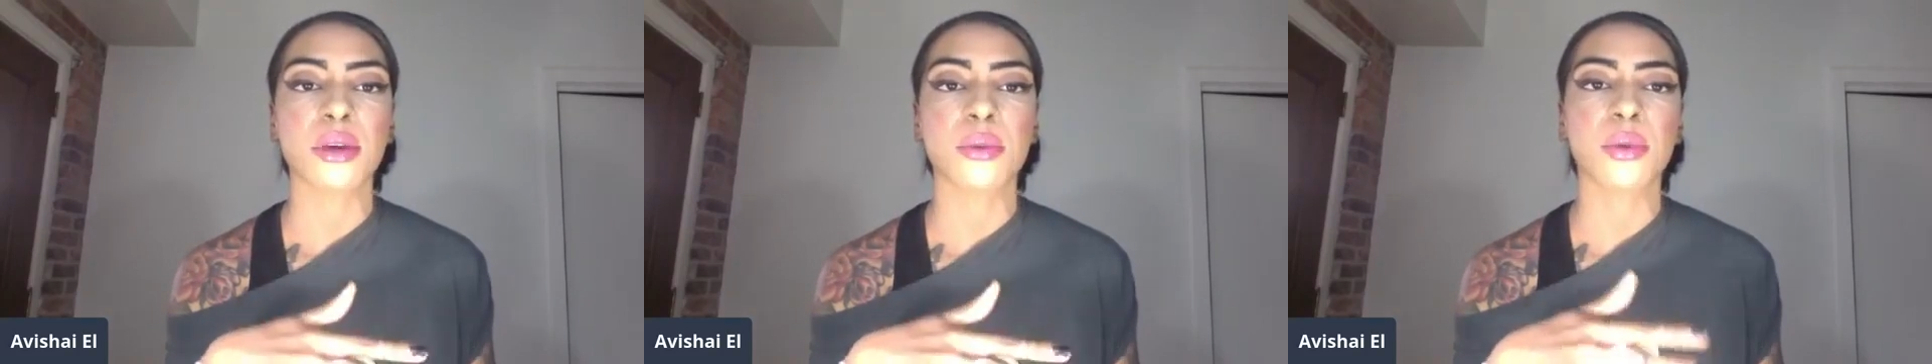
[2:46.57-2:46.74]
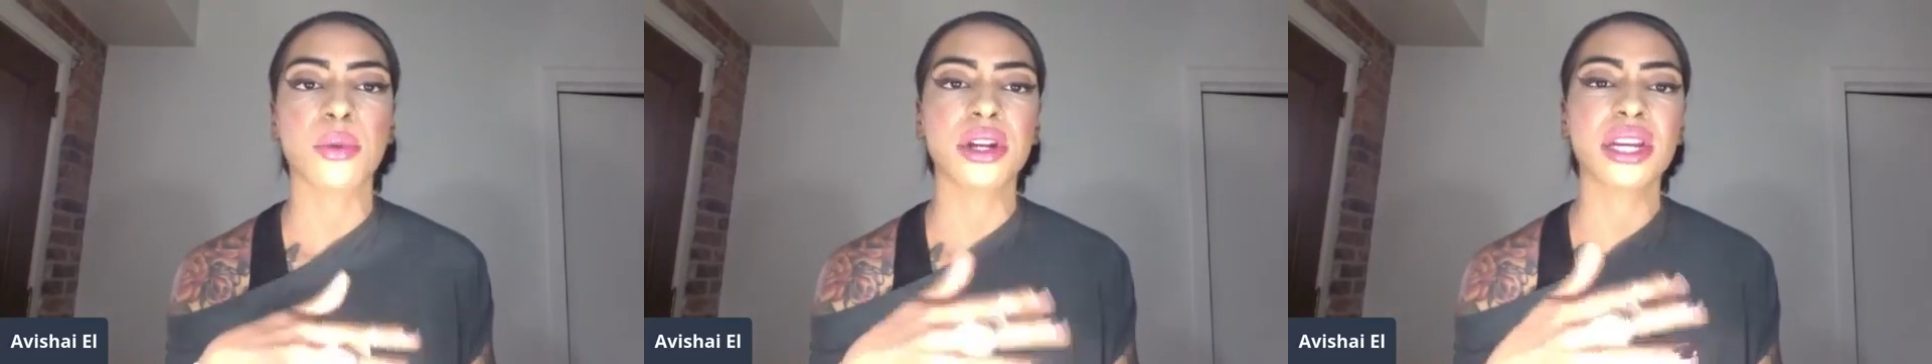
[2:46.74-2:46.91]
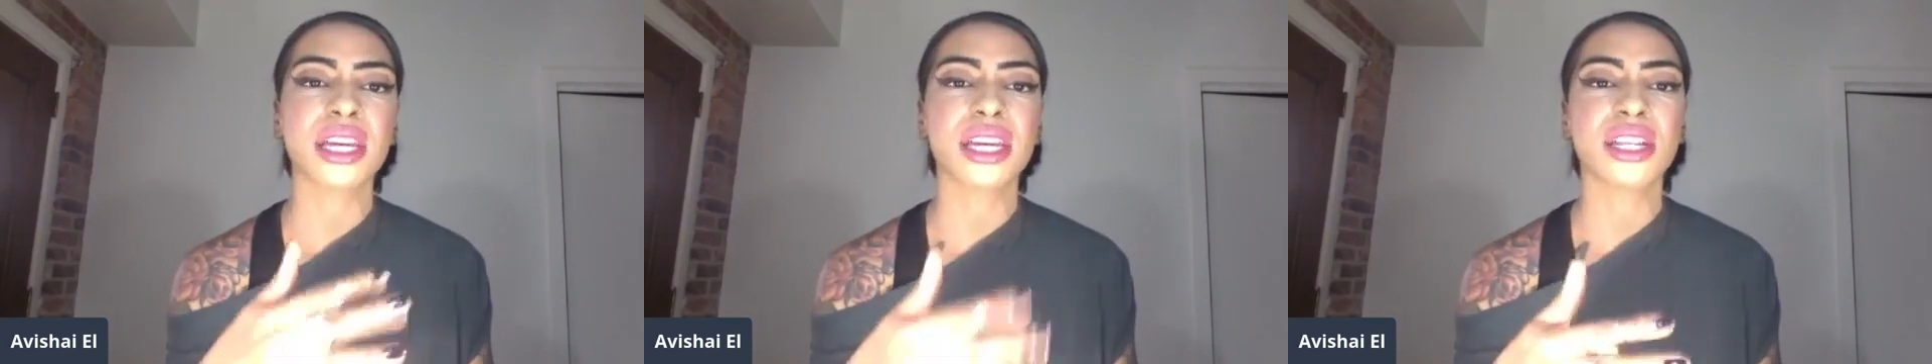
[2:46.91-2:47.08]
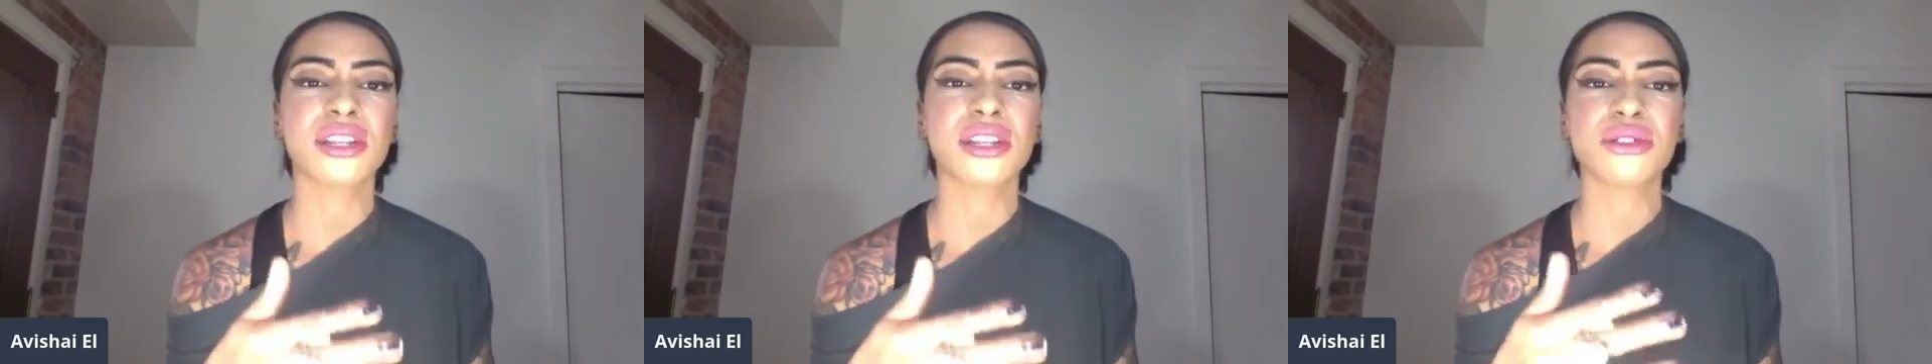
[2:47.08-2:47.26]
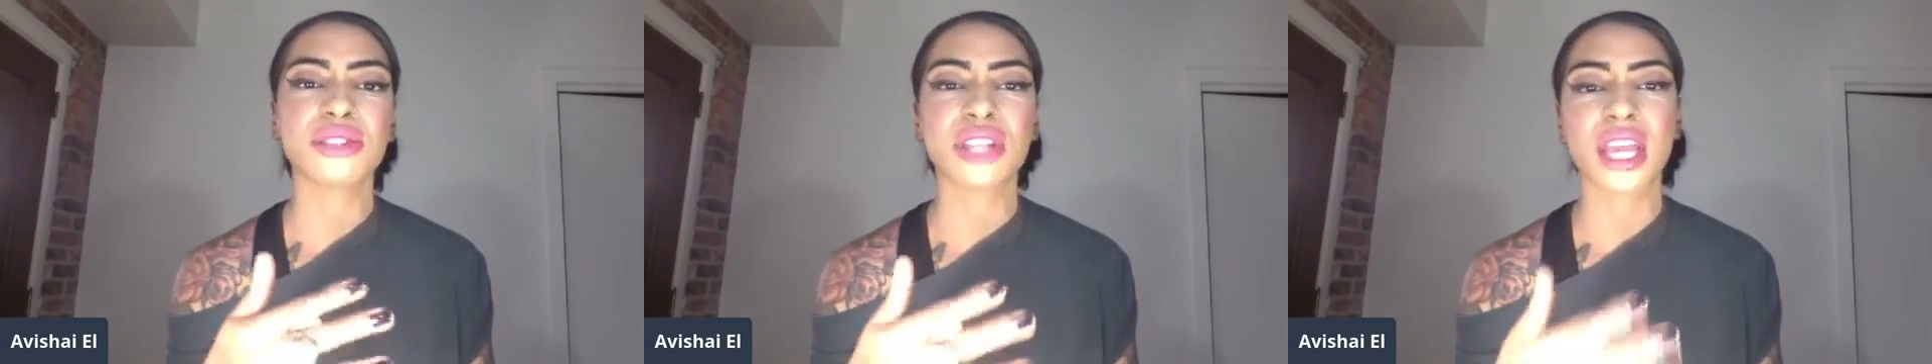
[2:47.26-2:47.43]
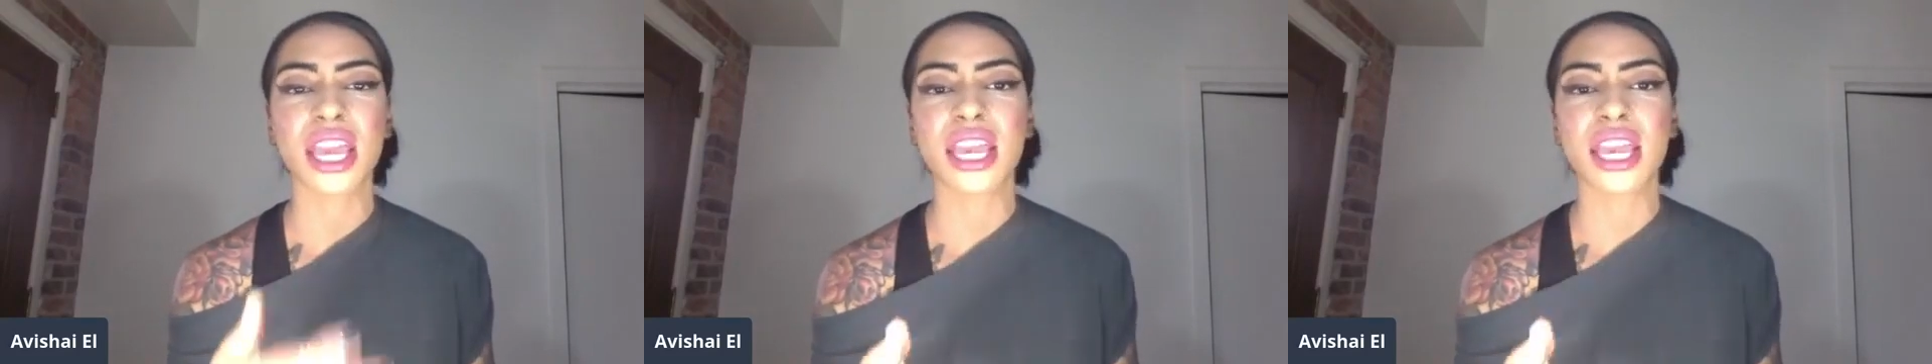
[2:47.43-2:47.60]
what can you
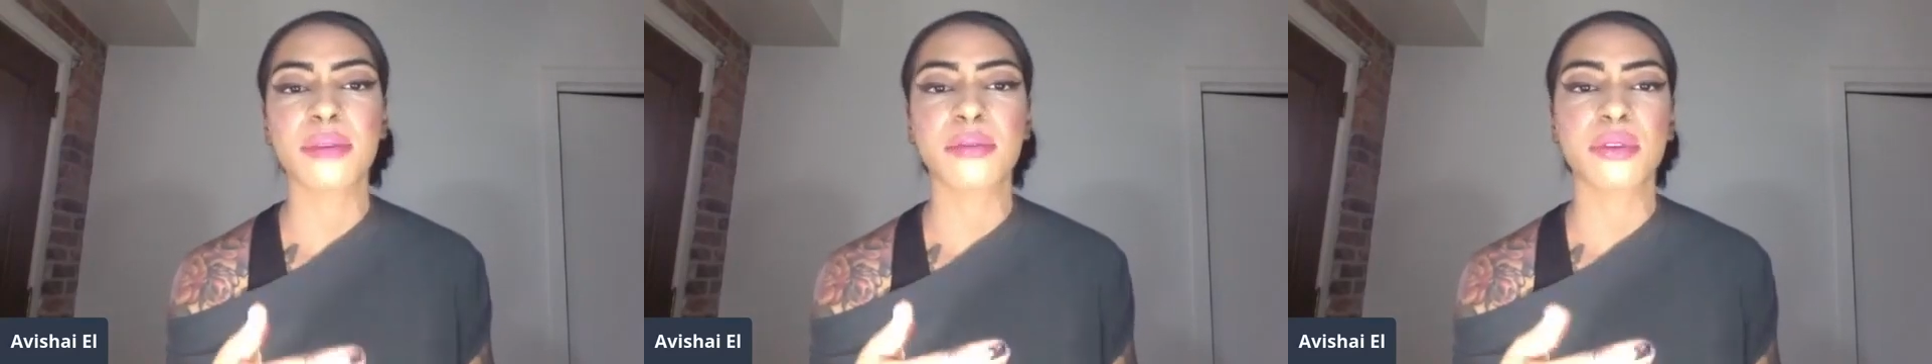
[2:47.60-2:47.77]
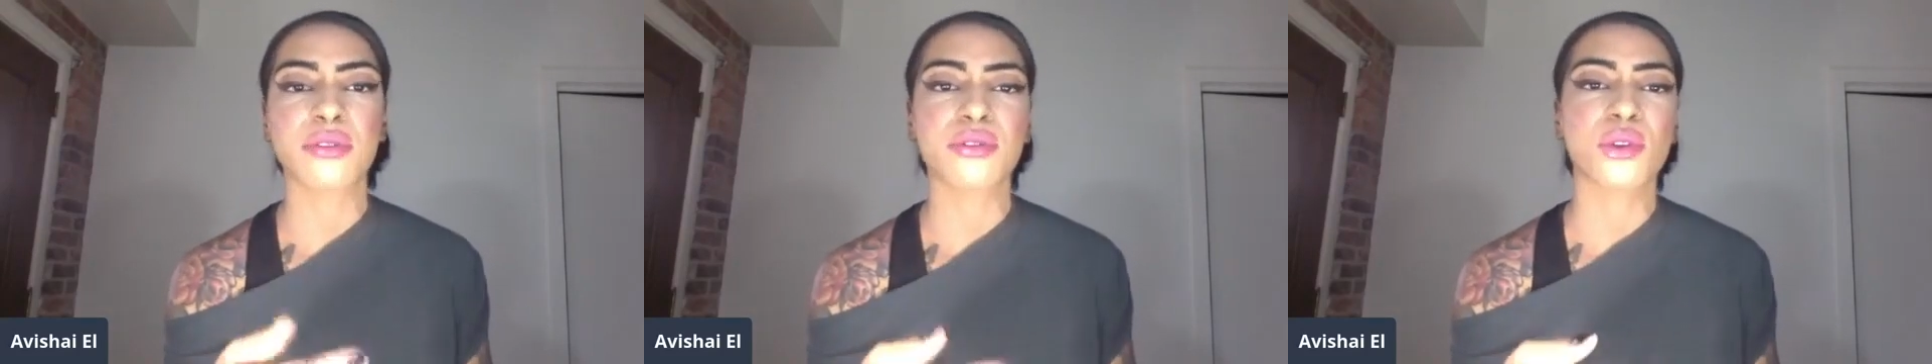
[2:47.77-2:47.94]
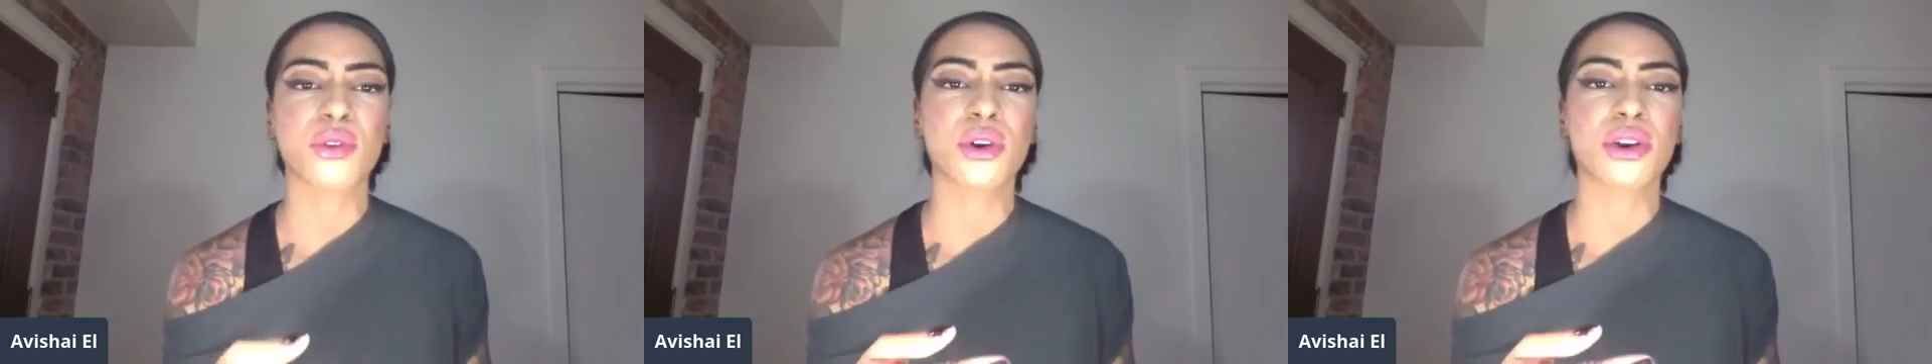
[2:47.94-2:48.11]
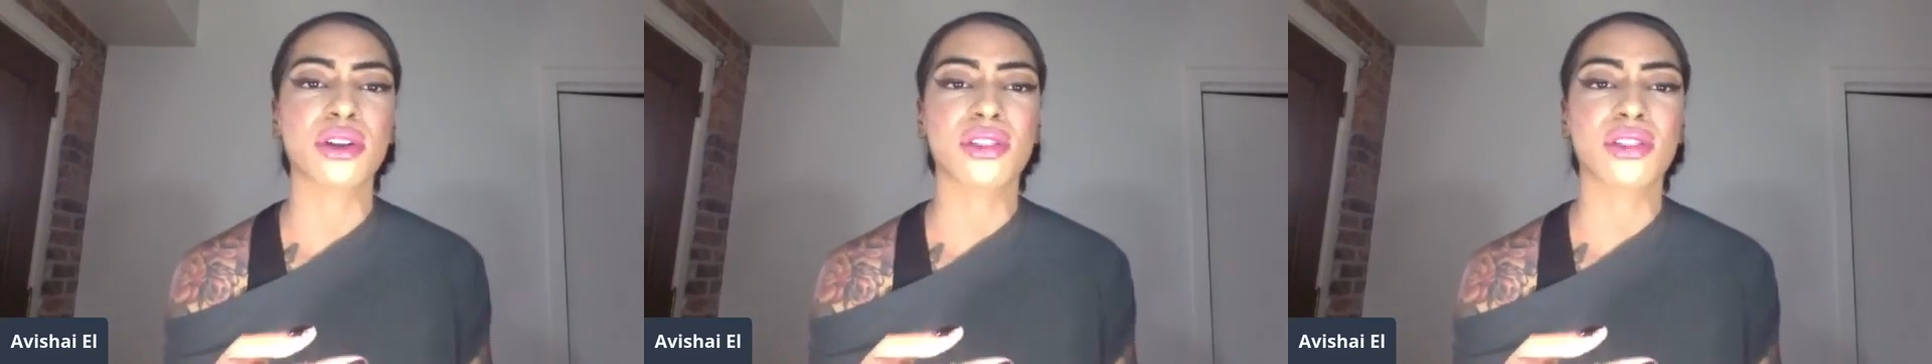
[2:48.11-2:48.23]
take before